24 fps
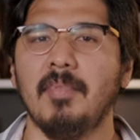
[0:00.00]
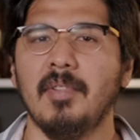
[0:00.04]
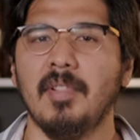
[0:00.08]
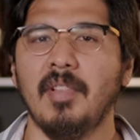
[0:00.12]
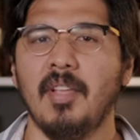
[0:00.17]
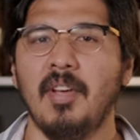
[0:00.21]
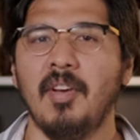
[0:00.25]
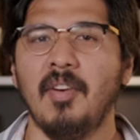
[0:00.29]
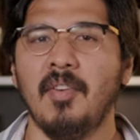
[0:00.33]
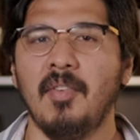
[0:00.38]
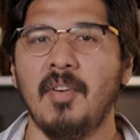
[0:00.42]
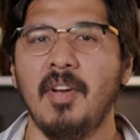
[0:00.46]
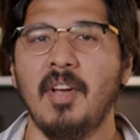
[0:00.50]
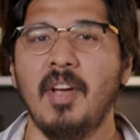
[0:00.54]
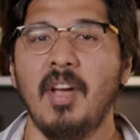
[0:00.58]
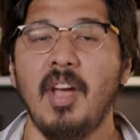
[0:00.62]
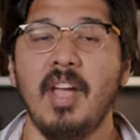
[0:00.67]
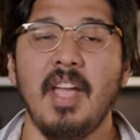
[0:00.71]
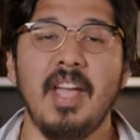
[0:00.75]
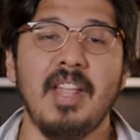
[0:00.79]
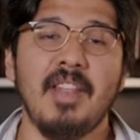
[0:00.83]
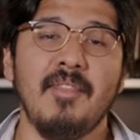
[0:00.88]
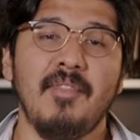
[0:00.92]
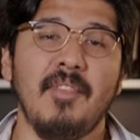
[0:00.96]
below.
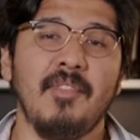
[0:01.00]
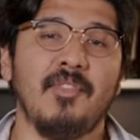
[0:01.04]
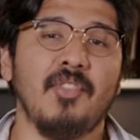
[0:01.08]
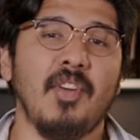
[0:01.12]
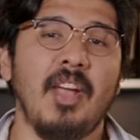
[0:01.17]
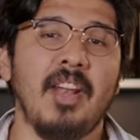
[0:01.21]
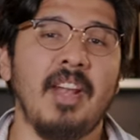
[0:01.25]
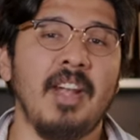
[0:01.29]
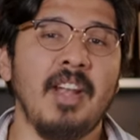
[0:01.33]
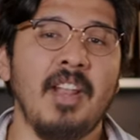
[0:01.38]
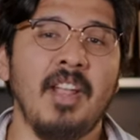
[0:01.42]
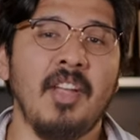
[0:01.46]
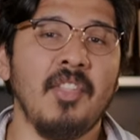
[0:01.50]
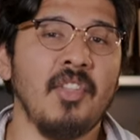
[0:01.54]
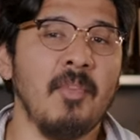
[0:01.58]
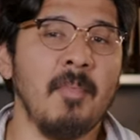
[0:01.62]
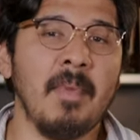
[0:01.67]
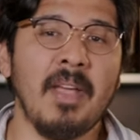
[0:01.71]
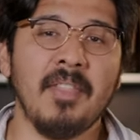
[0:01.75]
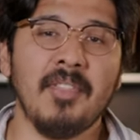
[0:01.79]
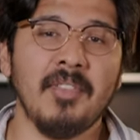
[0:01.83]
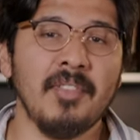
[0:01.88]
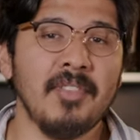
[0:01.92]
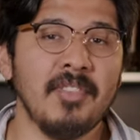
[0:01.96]
And if you've tried any other
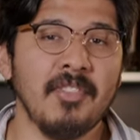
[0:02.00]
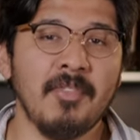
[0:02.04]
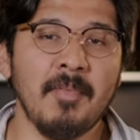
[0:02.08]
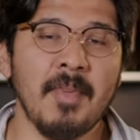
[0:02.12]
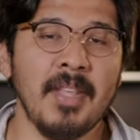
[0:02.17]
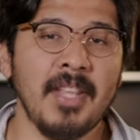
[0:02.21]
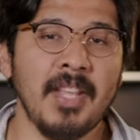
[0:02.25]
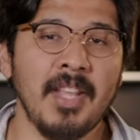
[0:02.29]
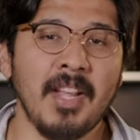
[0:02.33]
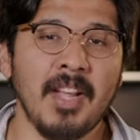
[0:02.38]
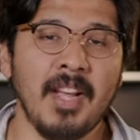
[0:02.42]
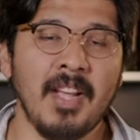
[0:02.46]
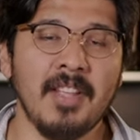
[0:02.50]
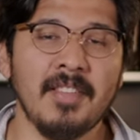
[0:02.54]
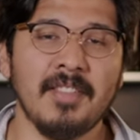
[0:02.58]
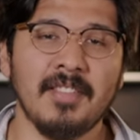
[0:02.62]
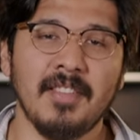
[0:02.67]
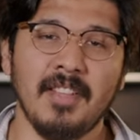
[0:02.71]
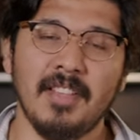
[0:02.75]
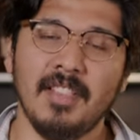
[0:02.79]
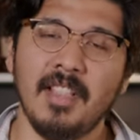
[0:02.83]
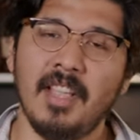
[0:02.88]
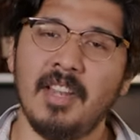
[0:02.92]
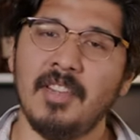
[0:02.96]
methods of making
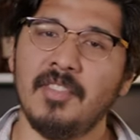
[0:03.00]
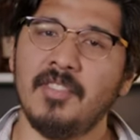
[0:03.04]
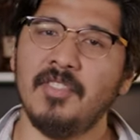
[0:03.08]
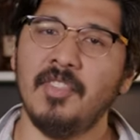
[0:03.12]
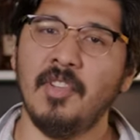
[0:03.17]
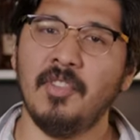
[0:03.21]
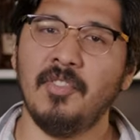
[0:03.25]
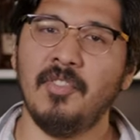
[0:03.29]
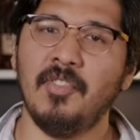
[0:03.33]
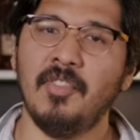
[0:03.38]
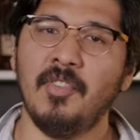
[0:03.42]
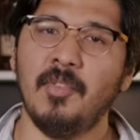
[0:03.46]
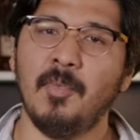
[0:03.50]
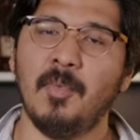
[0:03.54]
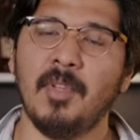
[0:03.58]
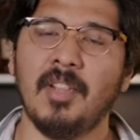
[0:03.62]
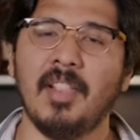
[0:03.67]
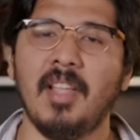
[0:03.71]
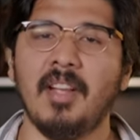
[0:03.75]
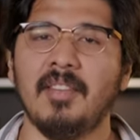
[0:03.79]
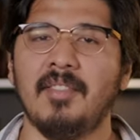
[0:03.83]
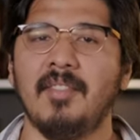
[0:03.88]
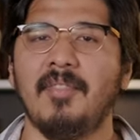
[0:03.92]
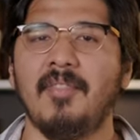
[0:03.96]
ice, let us know too.
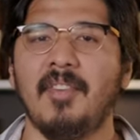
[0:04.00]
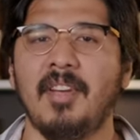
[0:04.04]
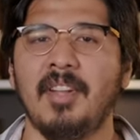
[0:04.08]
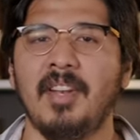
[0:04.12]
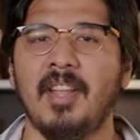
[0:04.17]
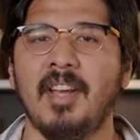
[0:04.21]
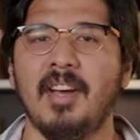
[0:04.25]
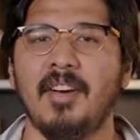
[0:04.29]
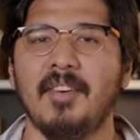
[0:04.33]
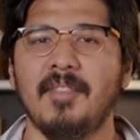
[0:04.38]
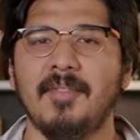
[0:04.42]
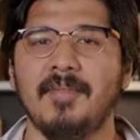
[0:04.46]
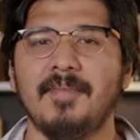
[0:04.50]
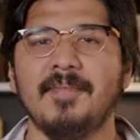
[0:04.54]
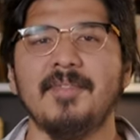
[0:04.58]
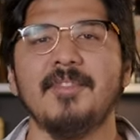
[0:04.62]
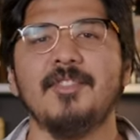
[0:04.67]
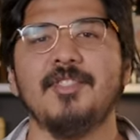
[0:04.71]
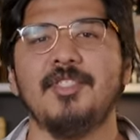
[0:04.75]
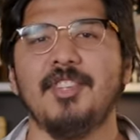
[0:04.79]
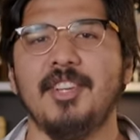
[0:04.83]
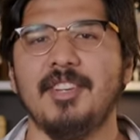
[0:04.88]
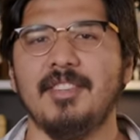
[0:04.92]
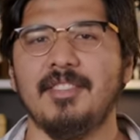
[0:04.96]
We'd like to find out.
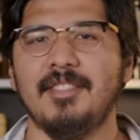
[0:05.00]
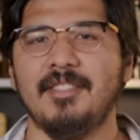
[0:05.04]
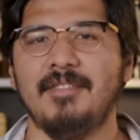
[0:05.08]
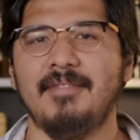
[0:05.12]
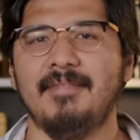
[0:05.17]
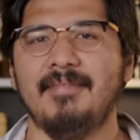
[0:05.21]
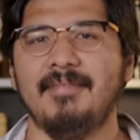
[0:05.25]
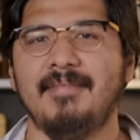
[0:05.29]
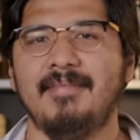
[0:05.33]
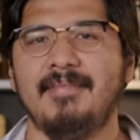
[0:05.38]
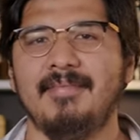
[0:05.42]
Cheers.